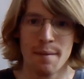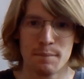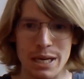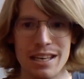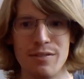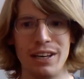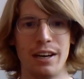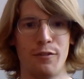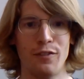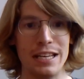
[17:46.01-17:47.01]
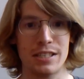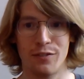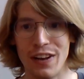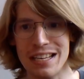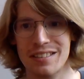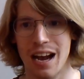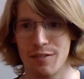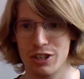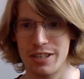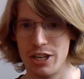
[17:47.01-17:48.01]
But even in a face-to-face
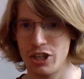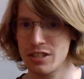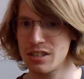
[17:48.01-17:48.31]
conversation,